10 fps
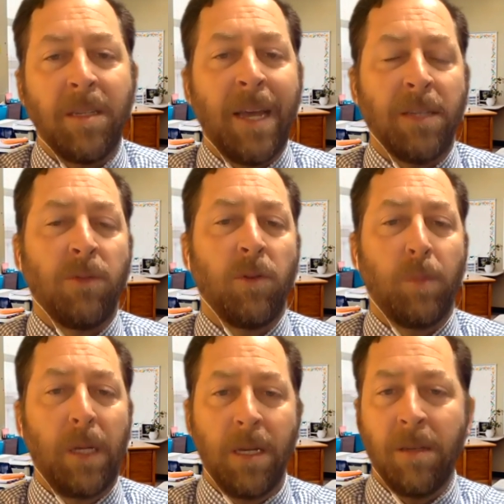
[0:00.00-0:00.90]
test for
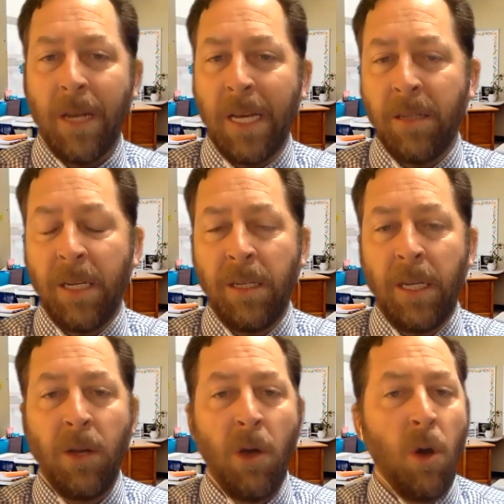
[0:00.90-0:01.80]
me? Is it
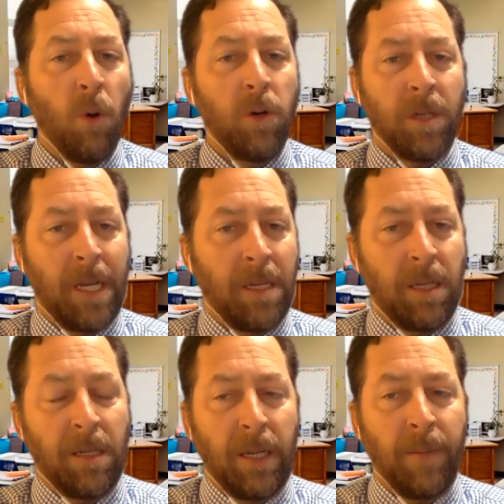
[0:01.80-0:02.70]
SAT or is it
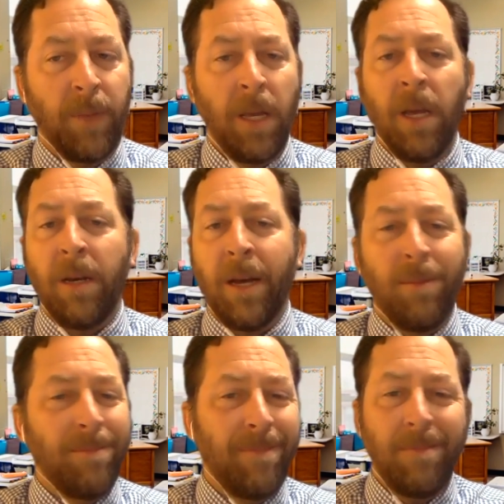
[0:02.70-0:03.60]
ACT? Now,
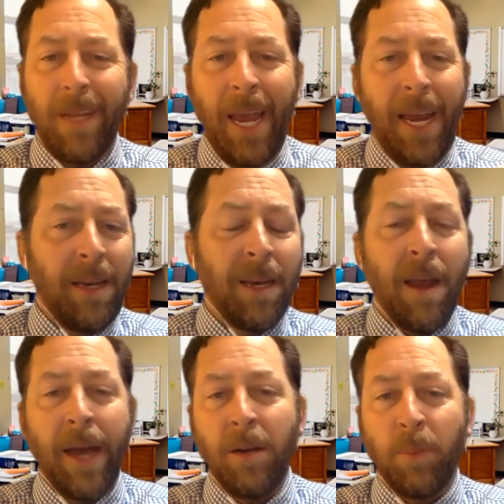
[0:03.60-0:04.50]
80 to
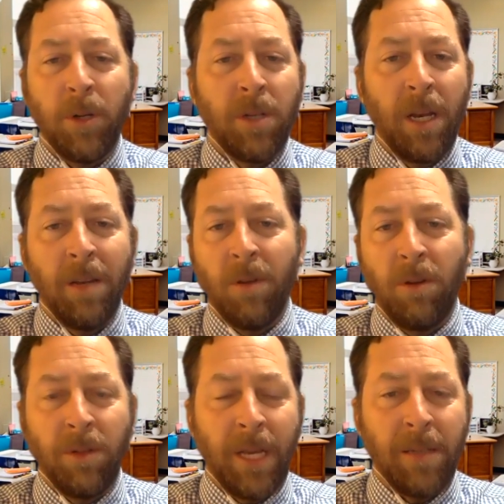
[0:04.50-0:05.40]
90% of the
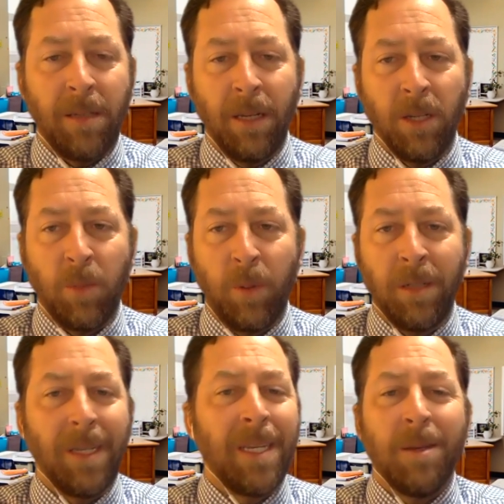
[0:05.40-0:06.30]
whole testing
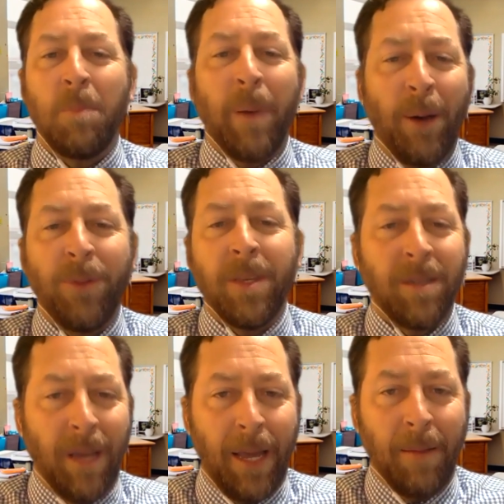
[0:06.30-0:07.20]
experience is about the
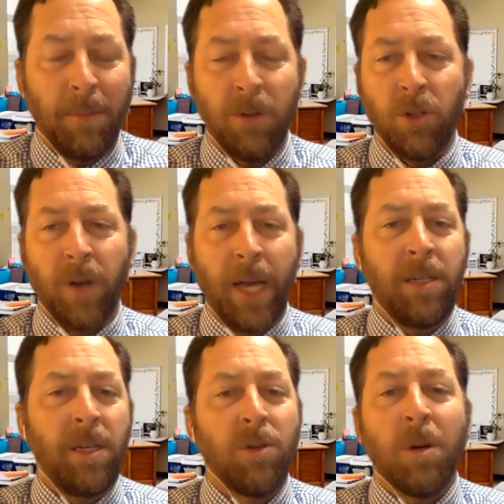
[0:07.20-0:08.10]
same. The
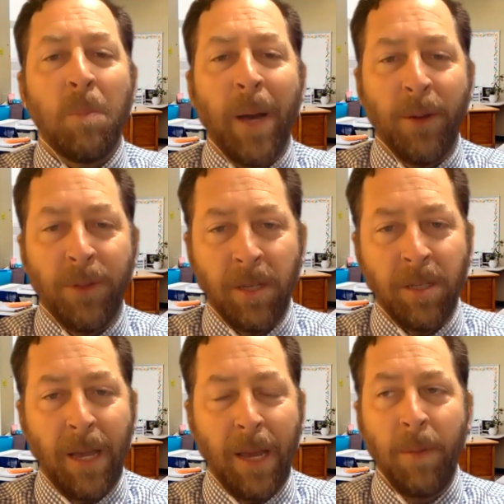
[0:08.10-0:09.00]
strategies are about the
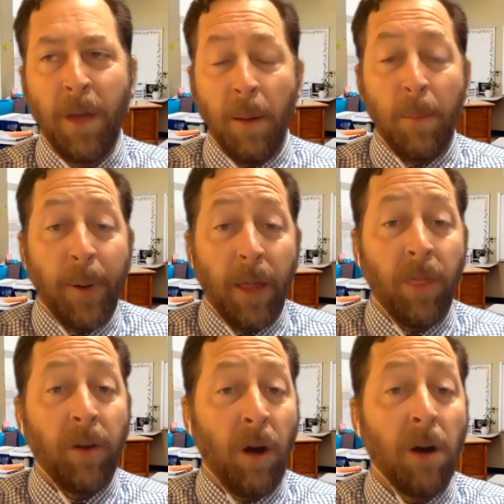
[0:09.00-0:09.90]
same, but
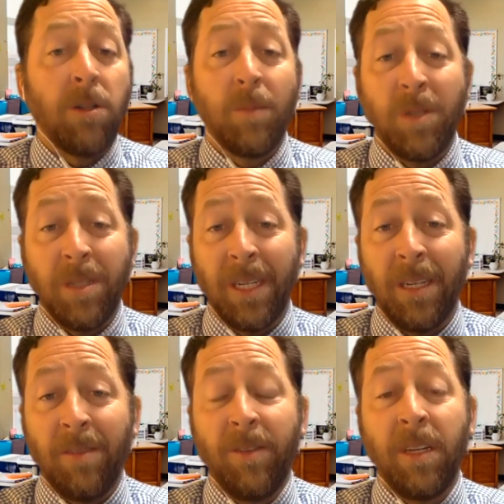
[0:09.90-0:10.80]
there are some
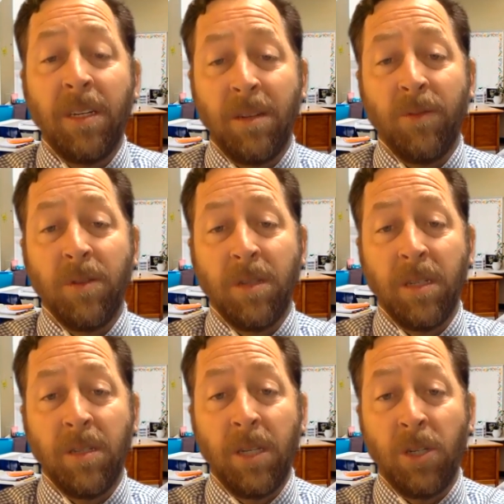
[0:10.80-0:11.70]
significant
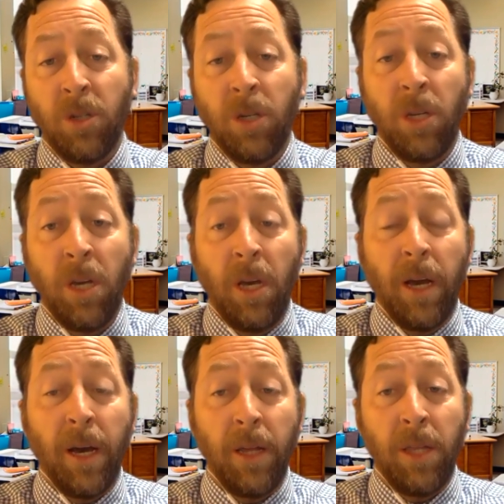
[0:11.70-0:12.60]
differences
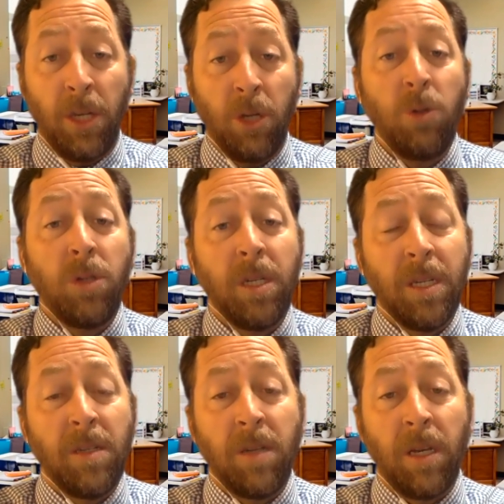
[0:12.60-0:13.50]
that you should
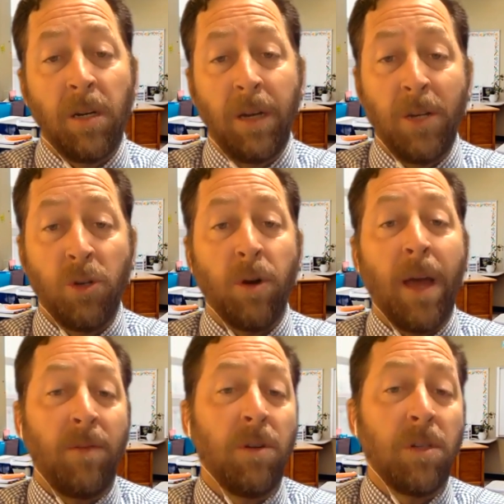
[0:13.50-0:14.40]
consider and
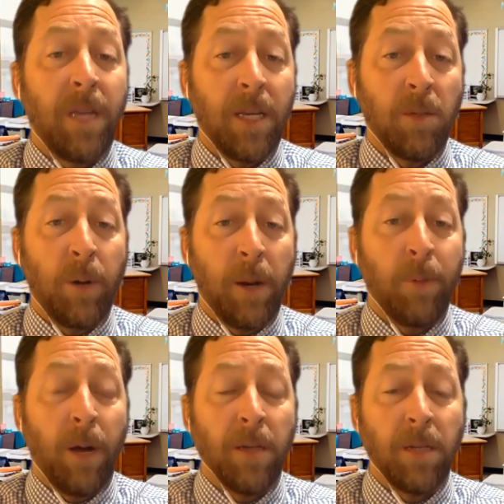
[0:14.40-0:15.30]
drive your test prep
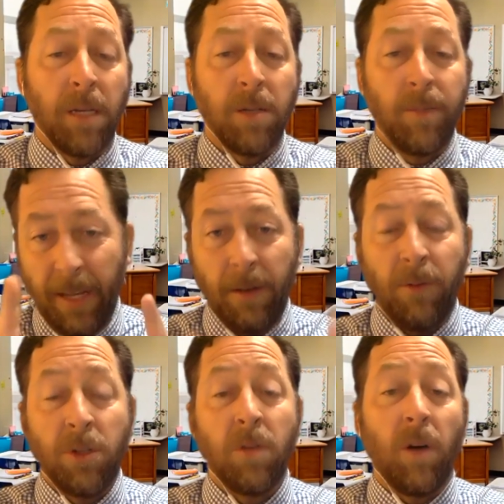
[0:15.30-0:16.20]
process.
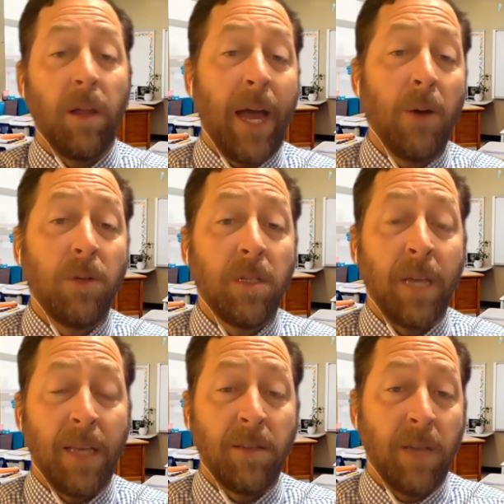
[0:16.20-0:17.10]
First of all, how is the
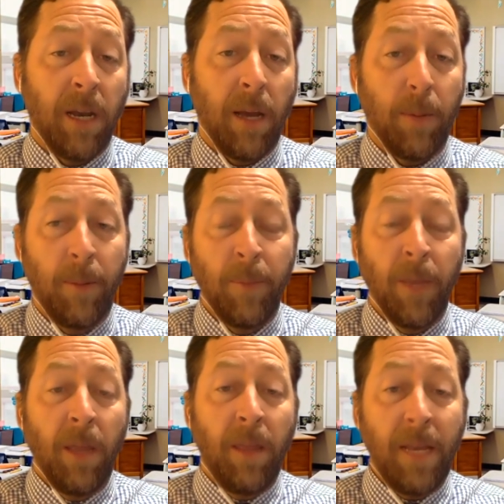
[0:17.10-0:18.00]
test set up?
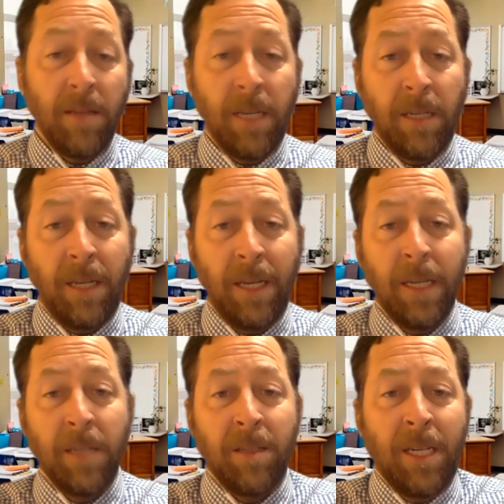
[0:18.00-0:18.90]
The SAT
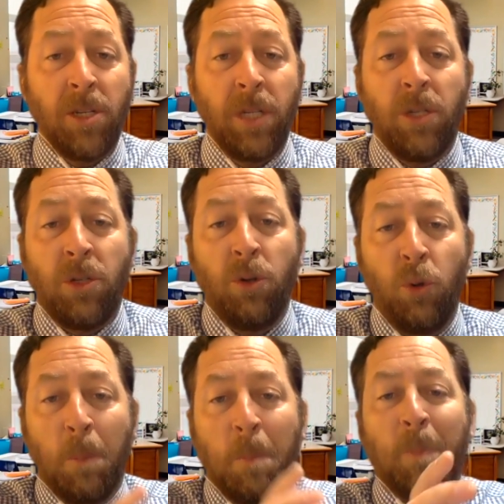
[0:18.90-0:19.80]
is essentially
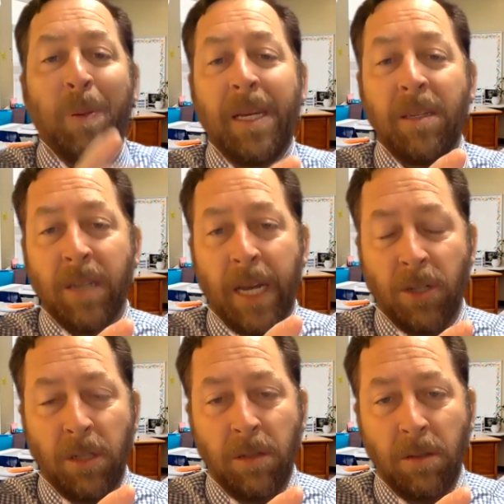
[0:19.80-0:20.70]
two big
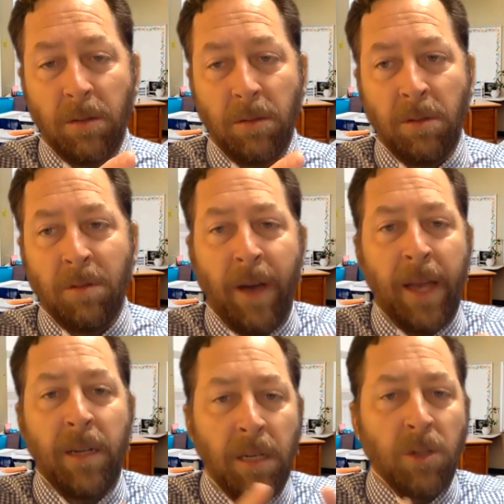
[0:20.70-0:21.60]
sections
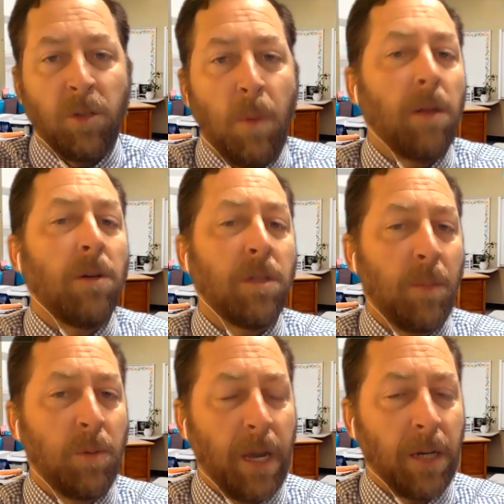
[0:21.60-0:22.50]
divided into smaller
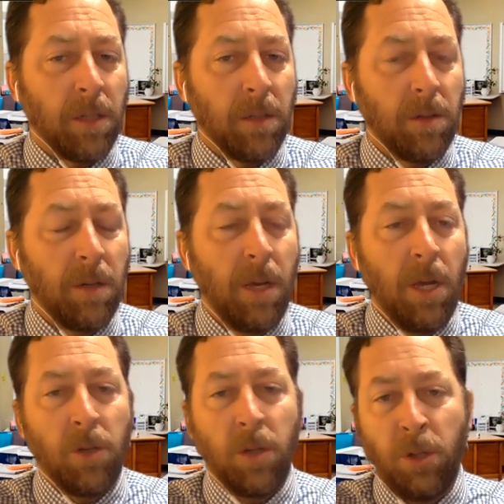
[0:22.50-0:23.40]
subsections.
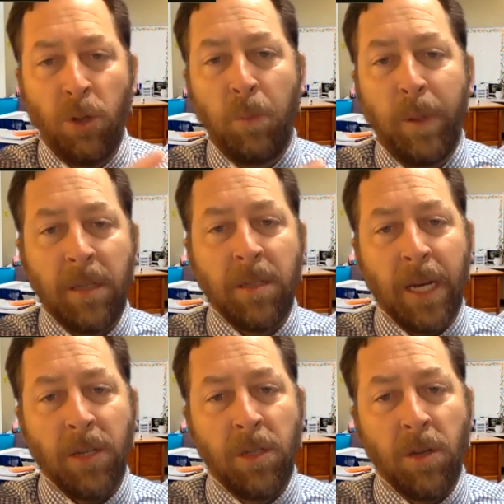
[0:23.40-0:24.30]
So the two big
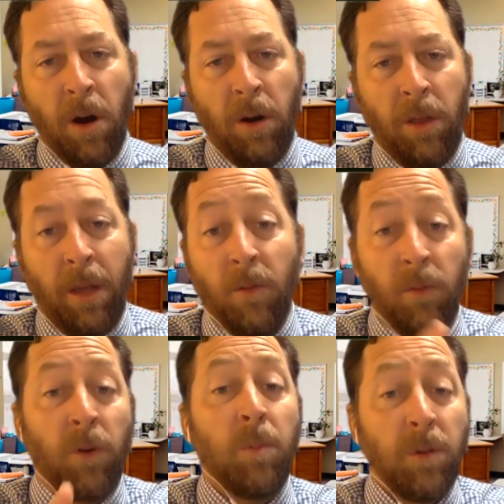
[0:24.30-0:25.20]
sections are the
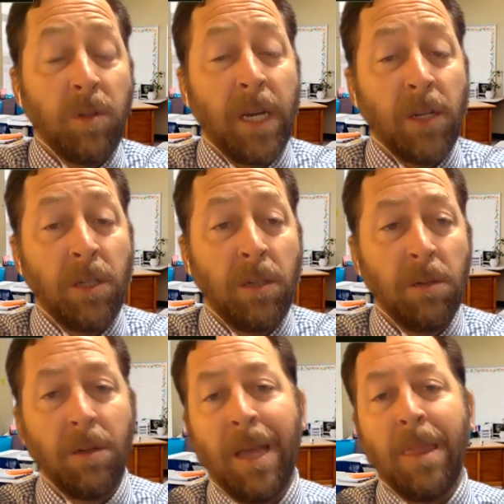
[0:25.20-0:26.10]
verbal section
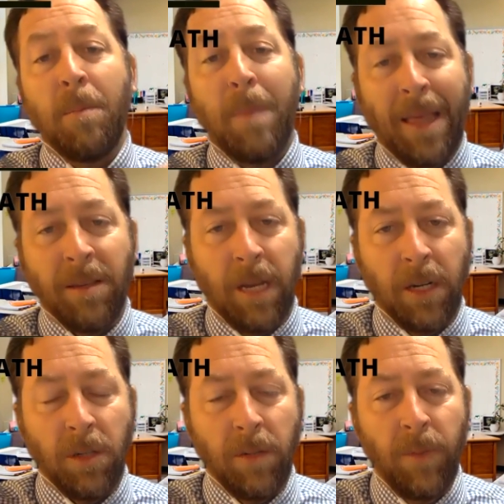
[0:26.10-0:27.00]
and the math section.